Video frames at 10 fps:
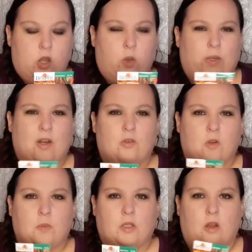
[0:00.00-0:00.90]
We don't
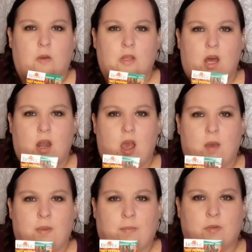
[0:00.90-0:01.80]
normally grow a lot of
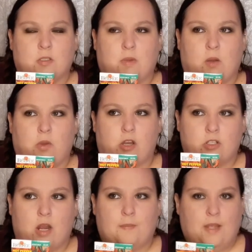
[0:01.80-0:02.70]
hot peppers, but I want to
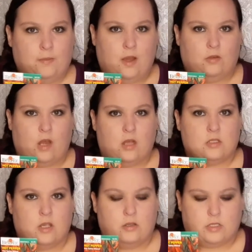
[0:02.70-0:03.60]
try to make my own hot
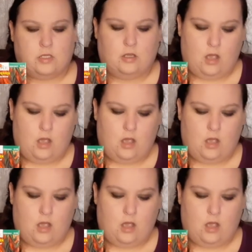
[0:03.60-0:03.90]
sauce.